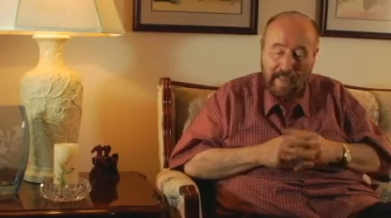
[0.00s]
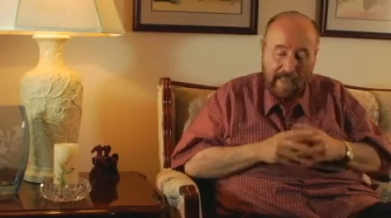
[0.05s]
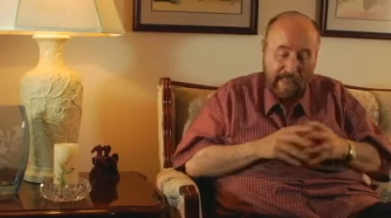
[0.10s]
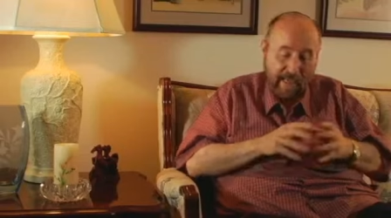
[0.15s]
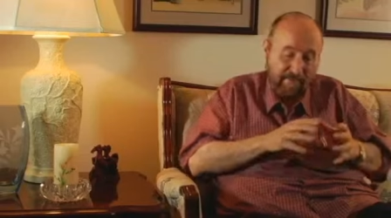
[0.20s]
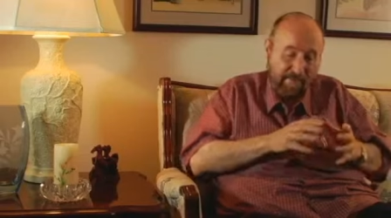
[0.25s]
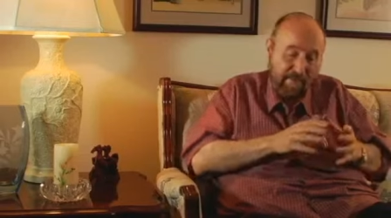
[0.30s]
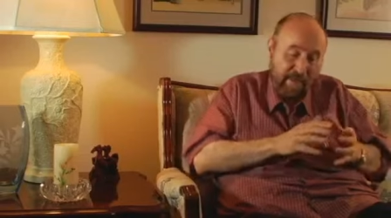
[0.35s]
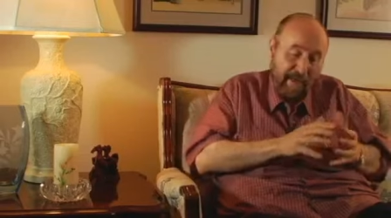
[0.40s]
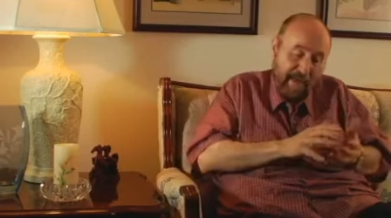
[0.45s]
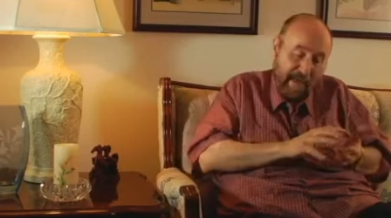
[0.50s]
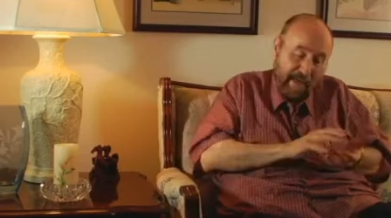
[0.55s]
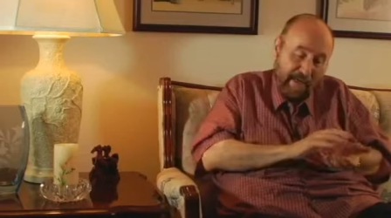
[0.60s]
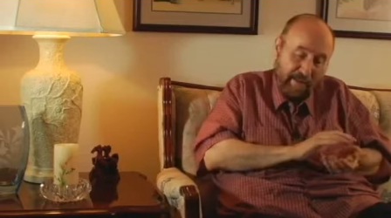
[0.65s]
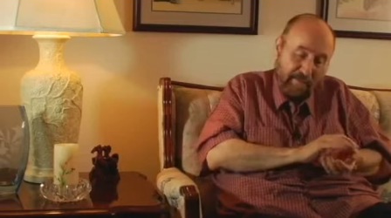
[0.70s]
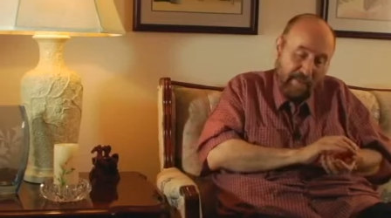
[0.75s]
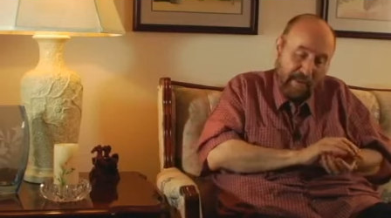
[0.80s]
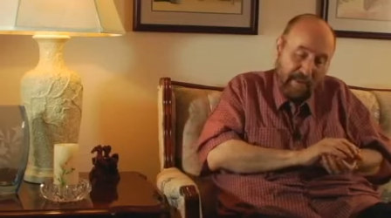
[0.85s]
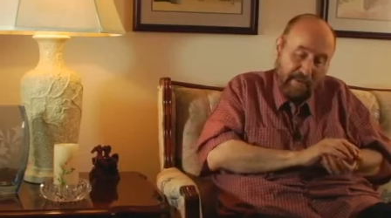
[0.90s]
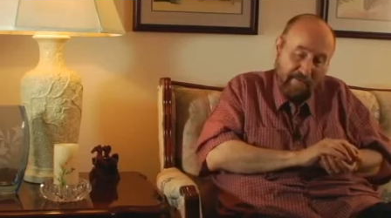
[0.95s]
If he
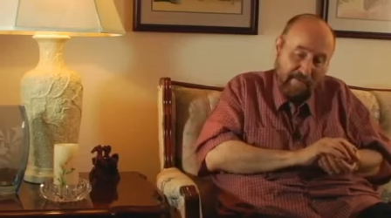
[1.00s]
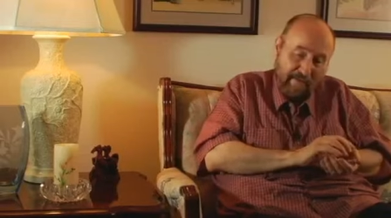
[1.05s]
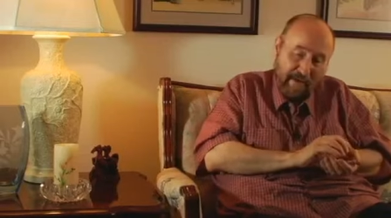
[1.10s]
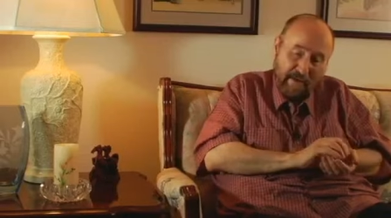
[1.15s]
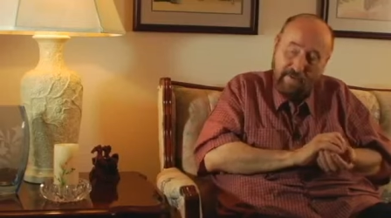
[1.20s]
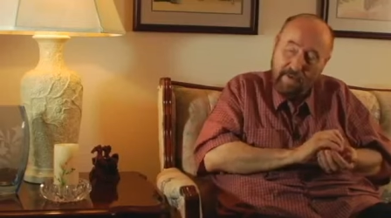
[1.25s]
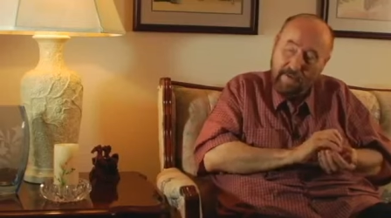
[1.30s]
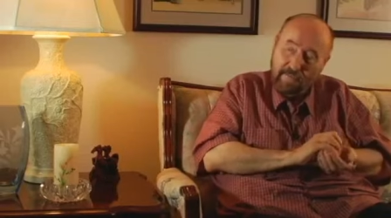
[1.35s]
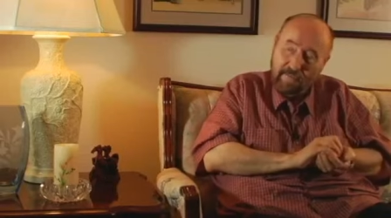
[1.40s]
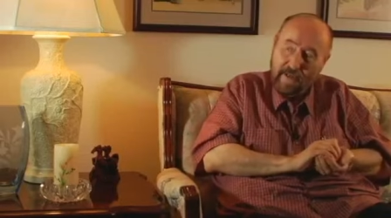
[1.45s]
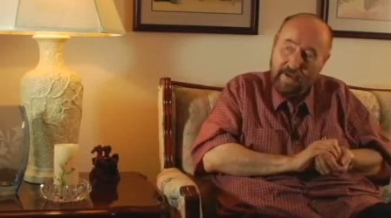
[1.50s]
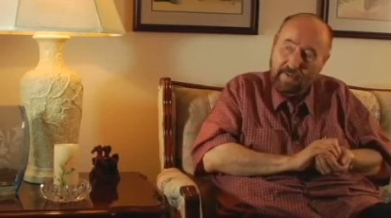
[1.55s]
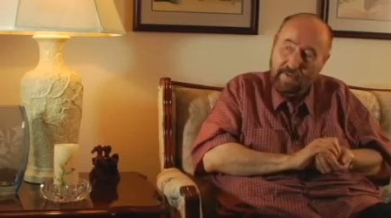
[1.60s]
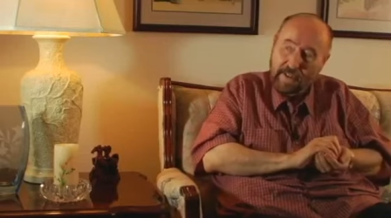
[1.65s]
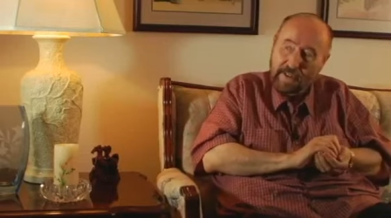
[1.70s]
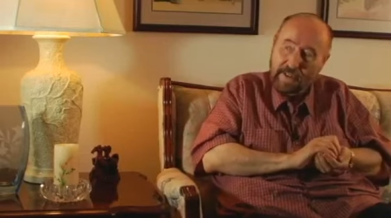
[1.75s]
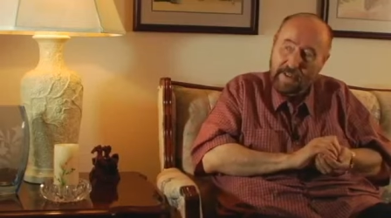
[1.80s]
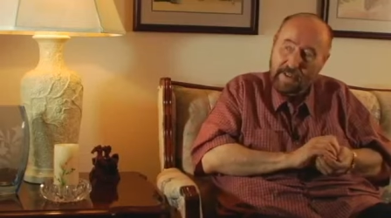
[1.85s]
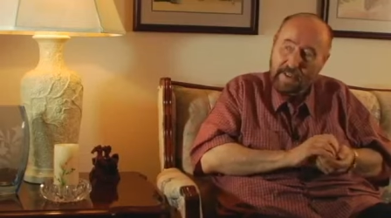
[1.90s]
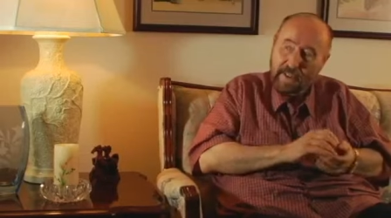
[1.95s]
has been very,
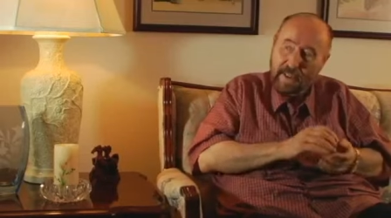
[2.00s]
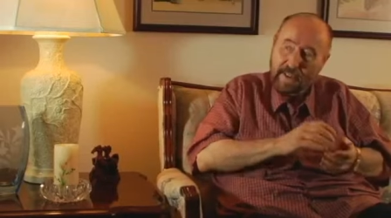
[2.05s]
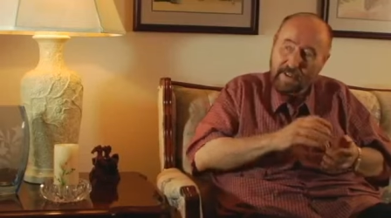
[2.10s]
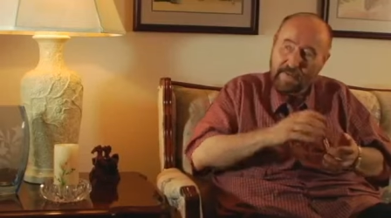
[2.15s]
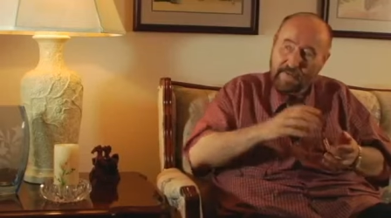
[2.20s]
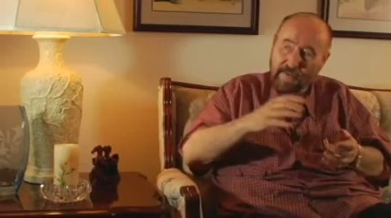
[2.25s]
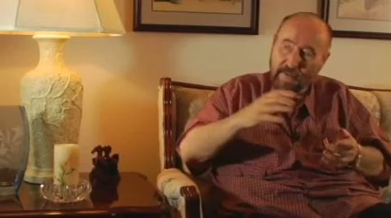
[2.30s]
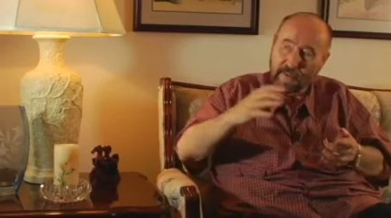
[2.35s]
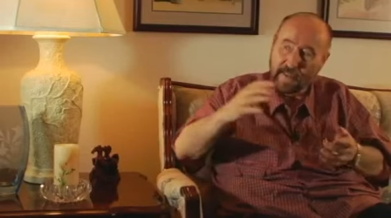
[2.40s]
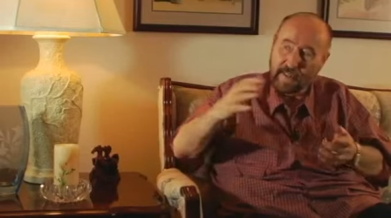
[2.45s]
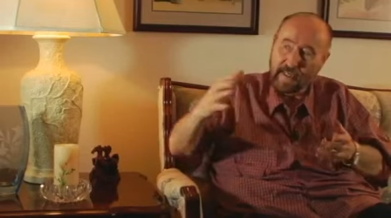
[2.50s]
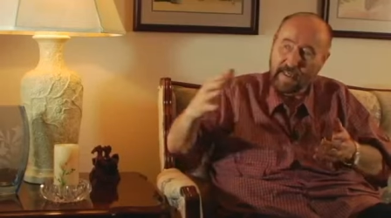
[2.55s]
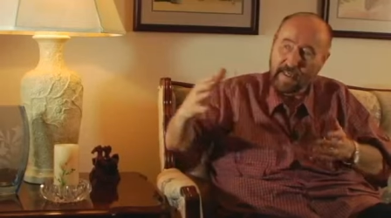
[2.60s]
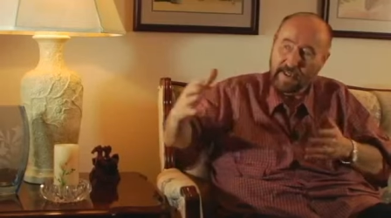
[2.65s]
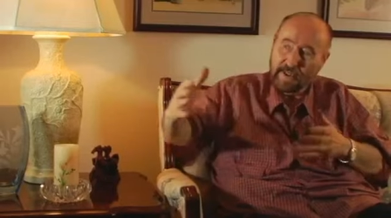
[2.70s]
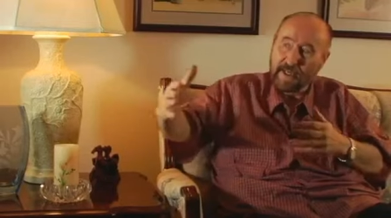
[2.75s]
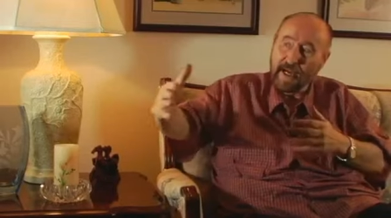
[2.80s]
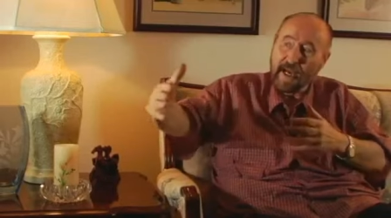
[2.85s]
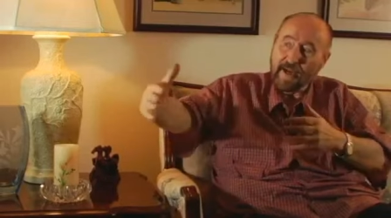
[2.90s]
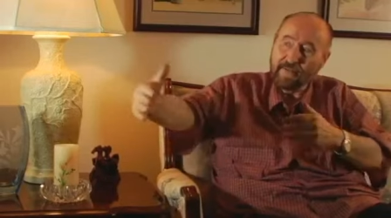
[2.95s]
very successful and
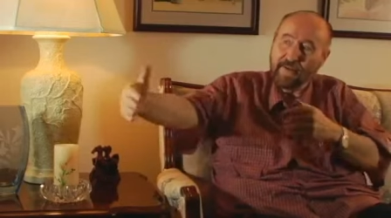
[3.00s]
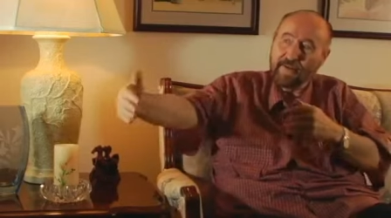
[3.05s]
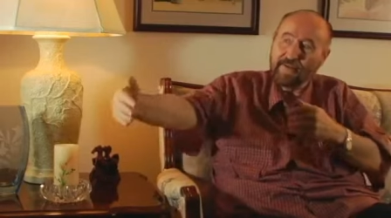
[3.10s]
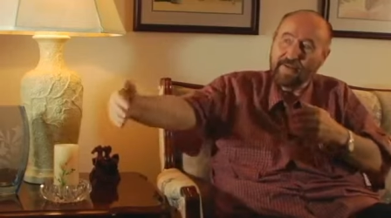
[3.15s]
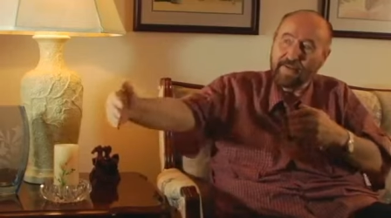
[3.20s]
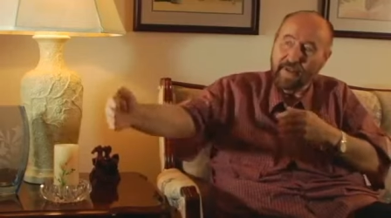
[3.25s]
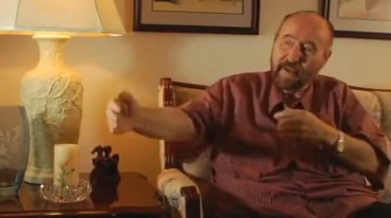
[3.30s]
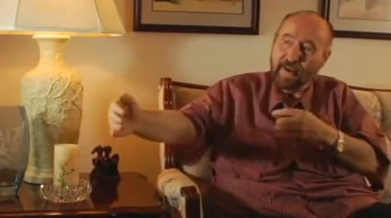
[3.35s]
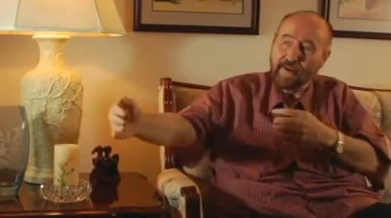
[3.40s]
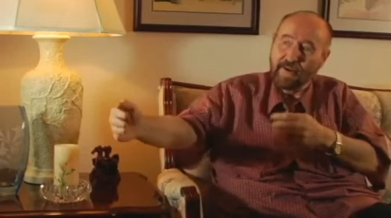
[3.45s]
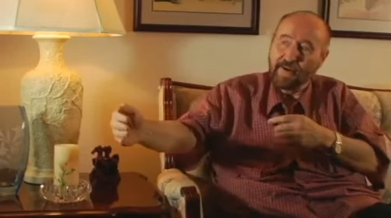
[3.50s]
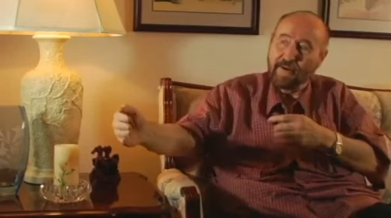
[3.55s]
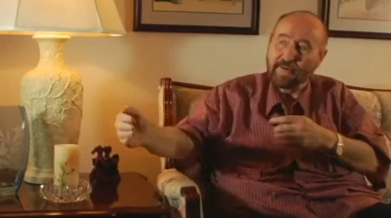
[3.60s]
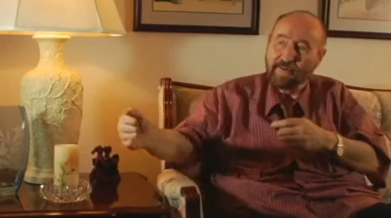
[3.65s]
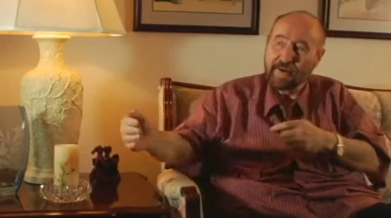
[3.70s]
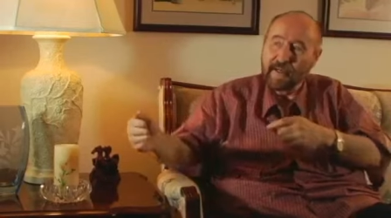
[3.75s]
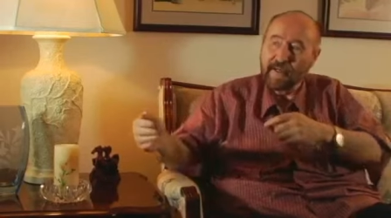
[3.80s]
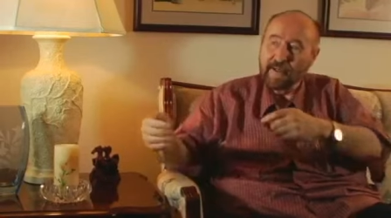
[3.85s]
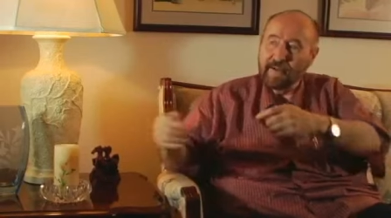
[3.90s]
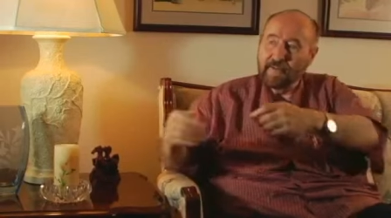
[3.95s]
he's got this thing
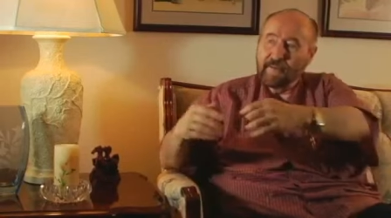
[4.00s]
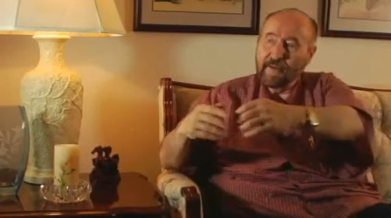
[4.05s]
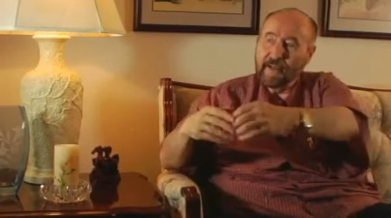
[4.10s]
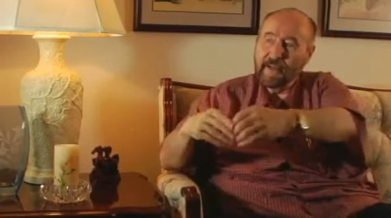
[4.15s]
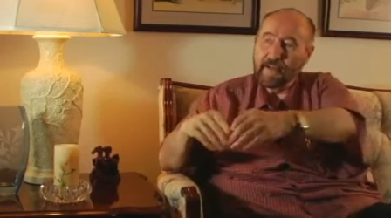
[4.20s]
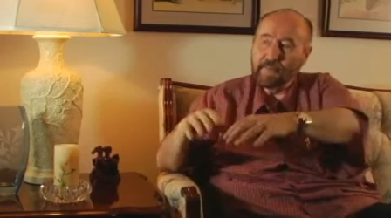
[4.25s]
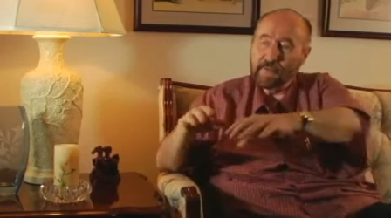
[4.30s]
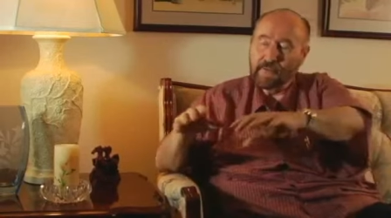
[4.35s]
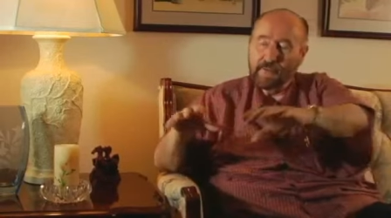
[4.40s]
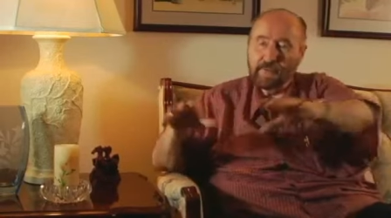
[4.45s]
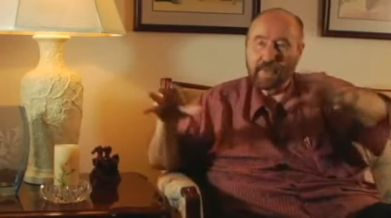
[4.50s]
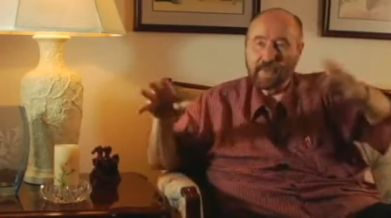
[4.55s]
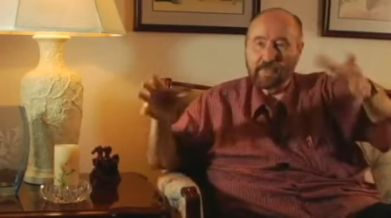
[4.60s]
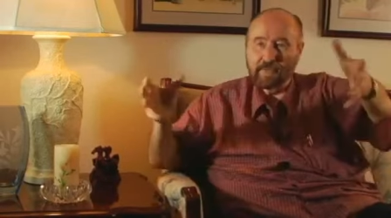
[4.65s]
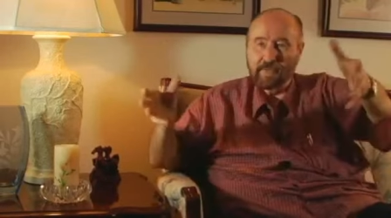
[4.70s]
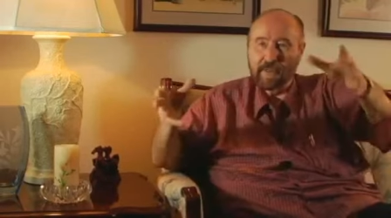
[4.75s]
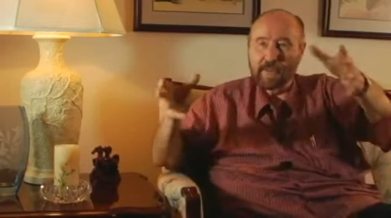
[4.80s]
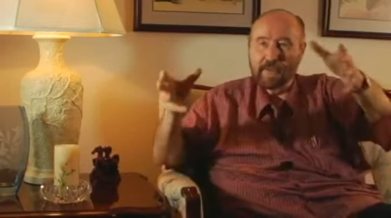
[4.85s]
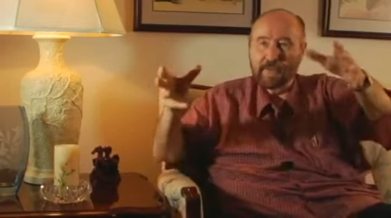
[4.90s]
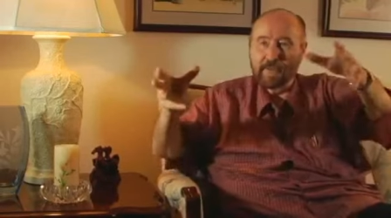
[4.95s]
already developed to a
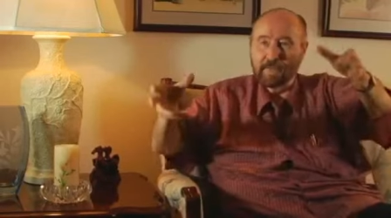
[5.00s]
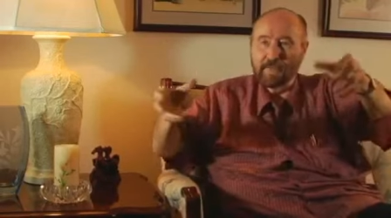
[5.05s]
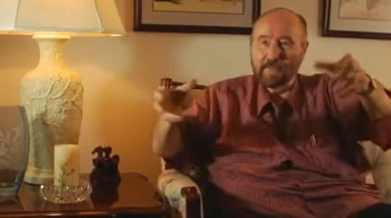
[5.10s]
real